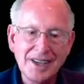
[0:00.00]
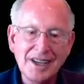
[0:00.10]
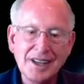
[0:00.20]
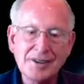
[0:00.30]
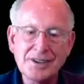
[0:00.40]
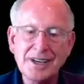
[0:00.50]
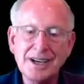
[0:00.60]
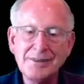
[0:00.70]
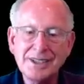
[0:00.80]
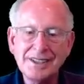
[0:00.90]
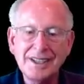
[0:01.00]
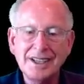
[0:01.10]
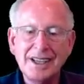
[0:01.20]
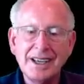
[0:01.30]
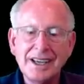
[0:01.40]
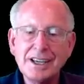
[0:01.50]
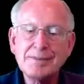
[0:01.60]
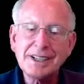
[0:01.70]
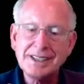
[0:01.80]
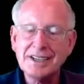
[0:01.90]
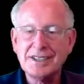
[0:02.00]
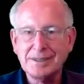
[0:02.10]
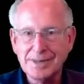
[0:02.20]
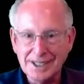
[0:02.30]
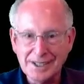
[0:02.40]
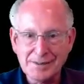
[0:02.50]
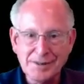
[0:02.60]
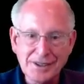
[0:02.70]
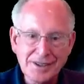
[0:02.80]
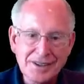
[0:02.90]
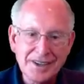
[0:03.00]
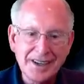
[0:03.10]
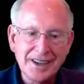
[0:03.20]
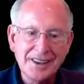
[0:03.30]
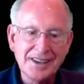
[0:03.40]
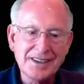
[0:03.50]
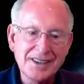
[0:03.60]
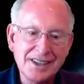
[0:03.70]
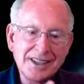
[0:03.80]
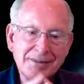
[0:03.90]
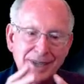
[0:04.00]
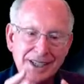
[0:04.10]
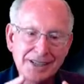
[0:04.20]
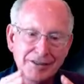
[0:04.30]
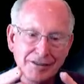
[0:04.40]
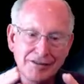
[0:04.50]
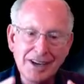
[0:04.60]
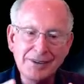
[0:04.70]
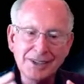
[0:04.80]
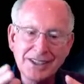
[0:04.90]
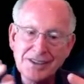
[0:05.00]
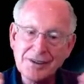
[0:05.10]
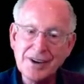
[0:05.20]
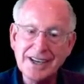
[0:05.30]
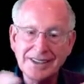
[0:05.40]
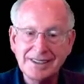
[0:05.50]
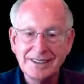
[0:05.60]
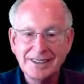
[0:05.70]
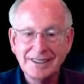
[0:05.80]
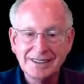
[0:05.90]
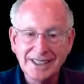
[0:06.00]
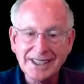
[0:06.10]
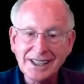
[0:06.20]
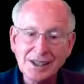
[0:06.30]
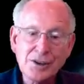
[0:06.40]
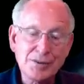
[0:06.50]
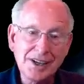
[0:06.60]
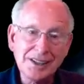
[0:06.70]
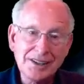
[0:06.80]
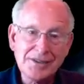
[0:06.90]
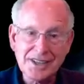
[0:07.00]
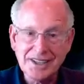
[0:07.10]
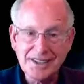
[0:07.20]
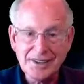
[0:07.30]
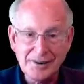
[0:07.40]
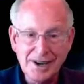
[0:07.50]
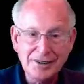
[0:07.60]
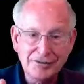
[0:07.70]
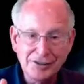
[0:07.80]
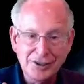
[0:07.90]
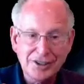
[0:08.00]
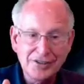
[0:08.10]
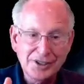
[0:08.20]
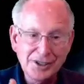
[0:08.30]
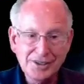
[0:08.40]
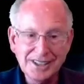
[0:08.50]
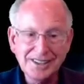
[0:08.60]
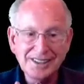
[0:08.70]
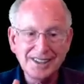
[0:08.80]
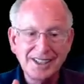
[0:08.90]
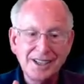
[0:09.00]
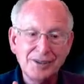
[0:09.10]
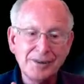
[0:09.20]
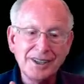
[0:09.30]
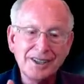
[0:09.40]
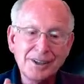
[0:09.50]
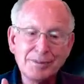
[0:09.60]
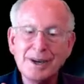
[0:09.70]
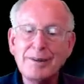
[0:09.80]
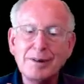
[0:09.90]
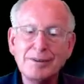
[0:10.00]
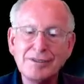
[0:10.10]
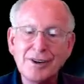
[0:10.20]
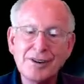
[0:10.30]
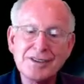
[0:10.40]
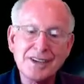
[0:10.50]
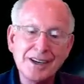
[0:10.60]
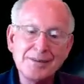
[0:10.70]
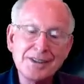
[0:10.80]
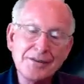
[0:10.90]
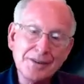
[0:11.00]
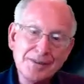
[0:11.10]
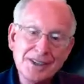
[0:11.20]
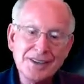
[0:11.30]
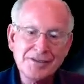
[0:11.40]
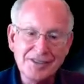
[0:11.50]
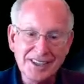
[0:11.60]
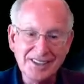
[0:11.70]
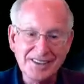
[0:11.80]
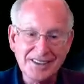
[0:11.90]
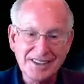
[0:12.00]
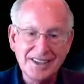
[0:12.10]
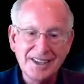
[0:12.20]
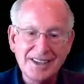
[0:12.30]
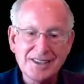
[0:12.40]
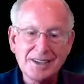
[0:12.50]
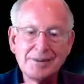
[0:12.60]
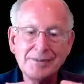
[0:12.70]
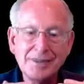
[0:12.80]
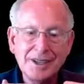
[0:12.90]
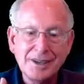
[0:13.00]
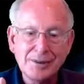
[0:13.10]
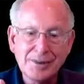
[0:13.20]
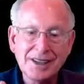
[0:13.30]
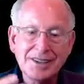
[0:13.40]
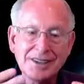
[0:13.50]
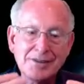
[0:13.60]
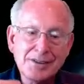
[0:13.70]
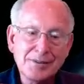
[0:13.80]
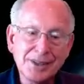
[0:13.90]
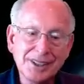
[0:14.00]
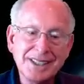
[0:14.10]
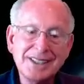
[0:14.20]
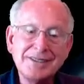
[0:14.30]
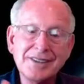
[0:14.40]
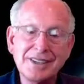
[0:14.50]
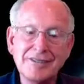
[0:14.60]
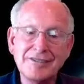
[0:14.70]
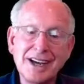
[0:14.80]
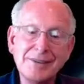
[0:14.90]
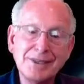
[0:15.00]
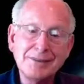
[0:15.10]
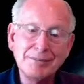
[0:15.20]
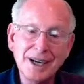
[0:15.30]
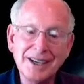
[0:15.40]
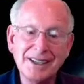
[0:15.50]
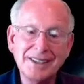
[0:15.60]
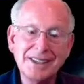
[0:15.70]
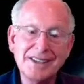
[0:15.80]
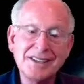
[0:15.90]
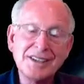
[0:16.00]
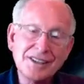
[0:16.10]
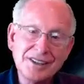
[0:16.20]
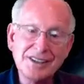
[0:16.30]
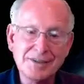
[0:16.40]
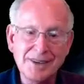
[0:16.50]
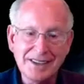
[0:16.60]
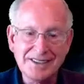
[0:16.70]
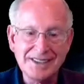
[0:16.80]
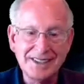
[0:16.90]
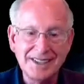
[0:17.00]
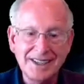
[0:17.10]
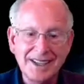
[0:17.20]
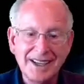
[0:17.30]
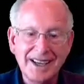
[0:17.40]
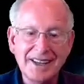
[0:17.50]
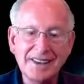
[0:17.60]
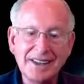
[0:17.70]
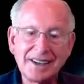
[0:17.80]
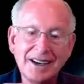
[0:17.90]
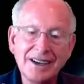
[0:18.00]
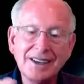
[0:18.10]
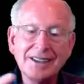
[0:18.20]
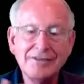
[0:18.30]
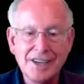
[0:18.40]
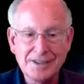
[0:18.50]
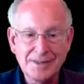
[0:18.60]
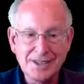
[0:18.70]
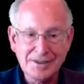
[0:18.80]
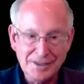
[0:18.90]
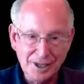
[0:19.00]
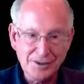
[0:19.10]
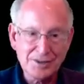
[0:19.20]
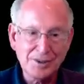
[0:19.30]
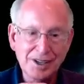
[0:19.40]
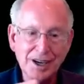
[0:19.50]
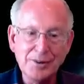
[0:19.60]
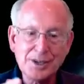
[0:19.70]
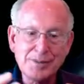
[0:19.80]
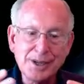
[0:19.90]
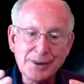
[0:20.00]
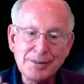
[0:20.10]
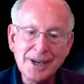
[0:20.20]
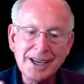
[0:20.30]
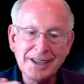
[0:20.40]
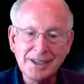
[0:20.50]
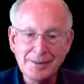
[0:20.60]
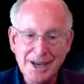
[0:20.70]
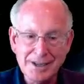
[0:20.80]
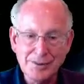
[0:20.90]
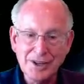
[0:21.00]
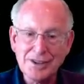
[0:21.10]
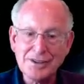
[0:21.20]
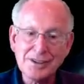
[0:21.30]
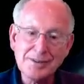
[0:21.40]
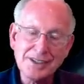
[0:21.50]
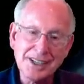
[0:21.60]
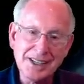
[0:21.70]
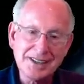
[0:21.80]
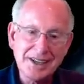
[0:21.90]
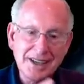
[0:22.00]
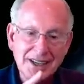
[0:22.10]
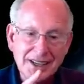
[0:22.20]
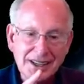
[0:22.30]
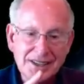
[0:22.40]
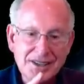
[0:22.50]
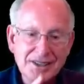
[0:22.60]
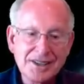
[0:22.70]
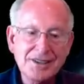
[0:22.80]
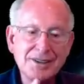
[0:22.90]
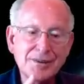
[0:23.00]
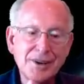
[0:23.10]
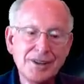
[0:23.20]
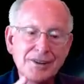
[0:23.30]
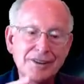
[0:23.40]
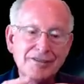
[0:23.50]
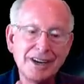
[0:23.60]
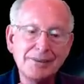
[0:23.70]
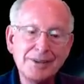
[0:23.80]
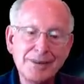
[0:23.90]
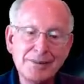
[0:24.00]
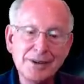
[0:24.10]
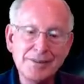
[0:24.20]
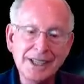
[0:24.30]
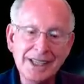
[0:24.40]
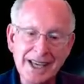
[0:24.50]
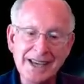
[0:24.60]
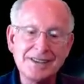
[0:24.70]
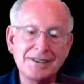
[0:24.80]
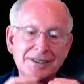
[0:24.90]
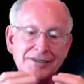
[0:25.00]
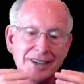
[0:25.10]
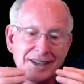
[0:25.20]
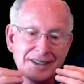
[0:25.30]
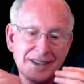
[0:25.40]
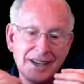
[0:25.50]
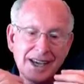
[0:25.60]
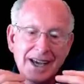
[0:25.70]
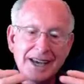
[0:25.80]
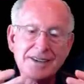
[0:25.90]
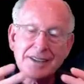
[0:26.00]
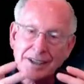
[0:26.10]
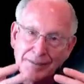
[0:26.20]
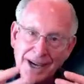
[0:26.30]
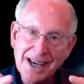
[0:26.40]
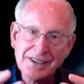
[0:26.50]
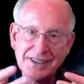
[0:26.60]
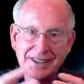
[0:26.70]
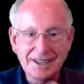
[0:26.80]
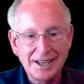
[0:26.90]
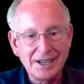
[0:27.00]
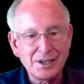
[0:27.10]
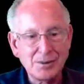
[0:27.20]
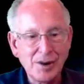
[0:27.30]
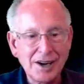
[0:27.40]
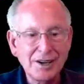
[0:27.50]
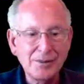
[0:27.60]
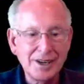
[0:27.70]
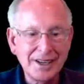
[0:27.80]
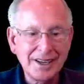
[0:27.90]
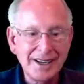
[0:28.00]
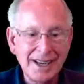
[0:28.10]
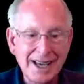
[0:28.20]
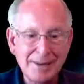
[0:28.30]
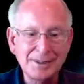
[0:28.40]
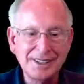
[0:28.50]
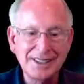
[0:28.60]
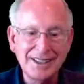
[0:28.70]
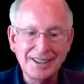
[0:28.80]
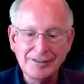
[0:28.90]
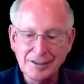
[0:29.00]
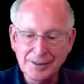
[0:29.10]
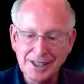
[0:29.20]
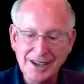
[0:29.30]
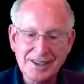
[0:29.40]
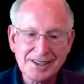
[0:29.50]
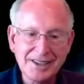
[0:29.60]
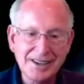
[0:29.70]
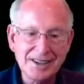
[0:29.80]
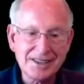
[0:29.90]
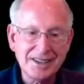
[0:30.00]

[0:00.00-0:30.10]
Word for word: There's a common expectation among entrepreneurs that seed money from family is great letting close relatives in on the ground floor of a new deal? Well, the problem, of course, comes if the business fails. Some relatives believe family bond is an insurance policy and that all investments or notes will always be repaid no matter what the circumstance. Consider whether the family member being asked to invest has the capacity to walk away happily from a lost cause.